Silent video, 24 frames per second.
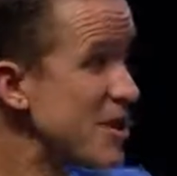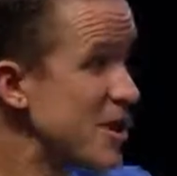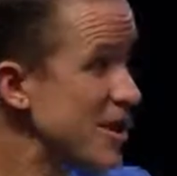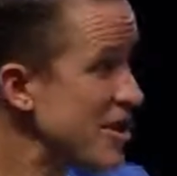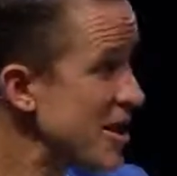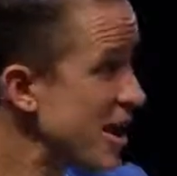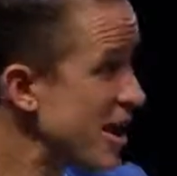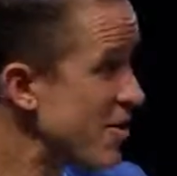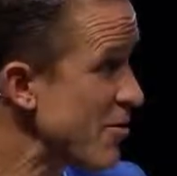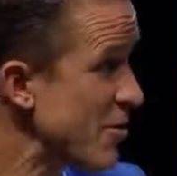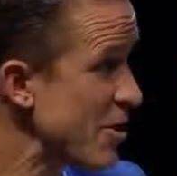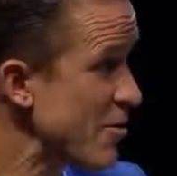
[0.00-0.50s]
going to
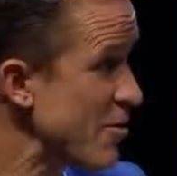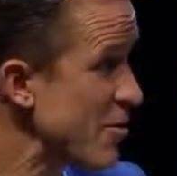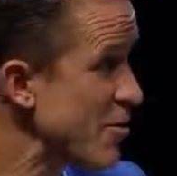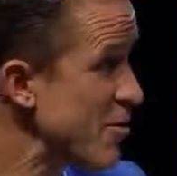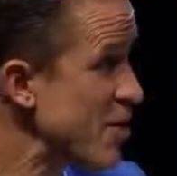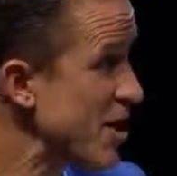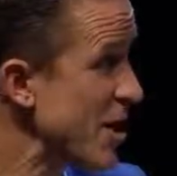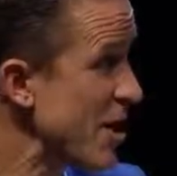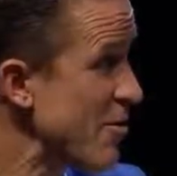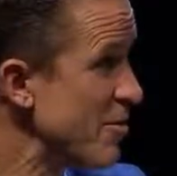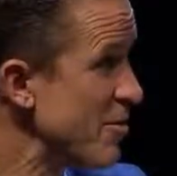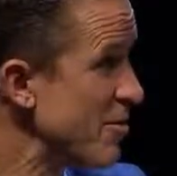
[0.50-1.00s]
take away more
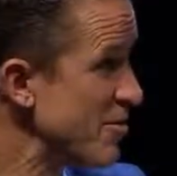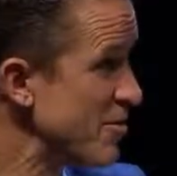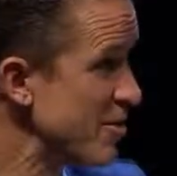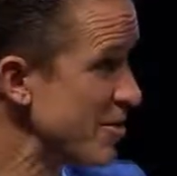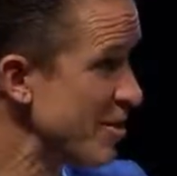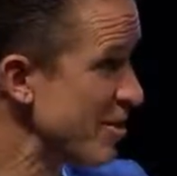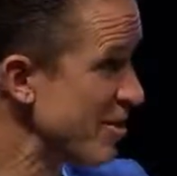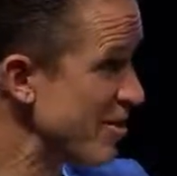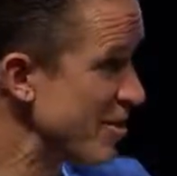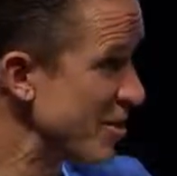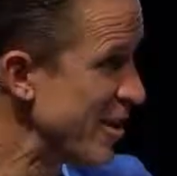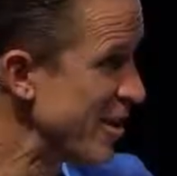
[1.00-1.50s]
jobs. There's
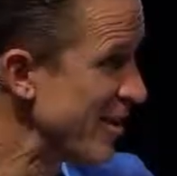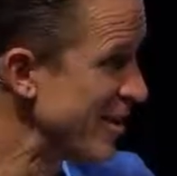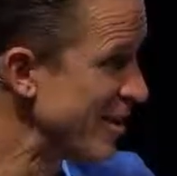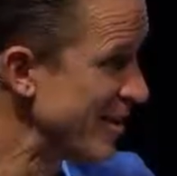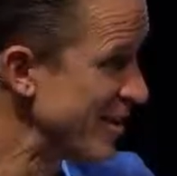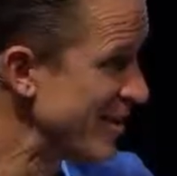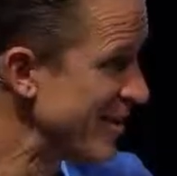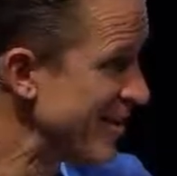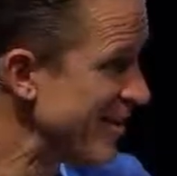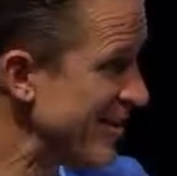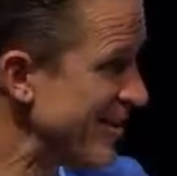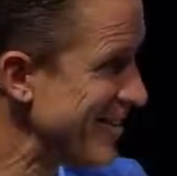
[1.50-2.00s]
no way
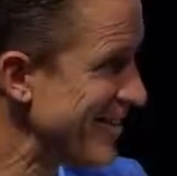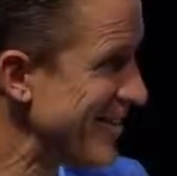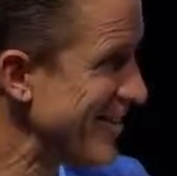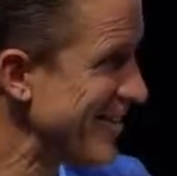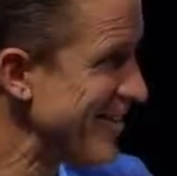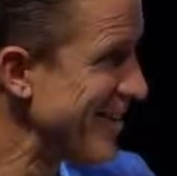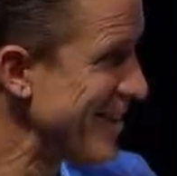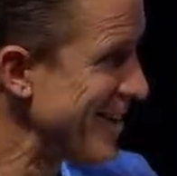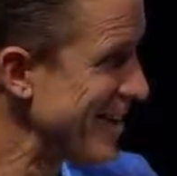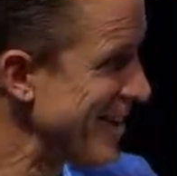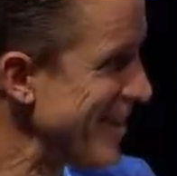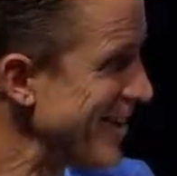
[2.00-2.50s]
to
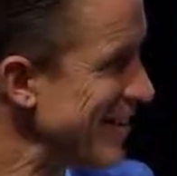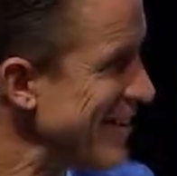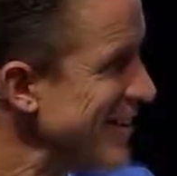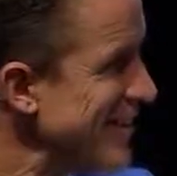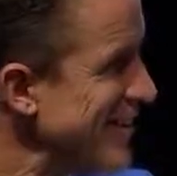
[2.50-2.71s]
cut it.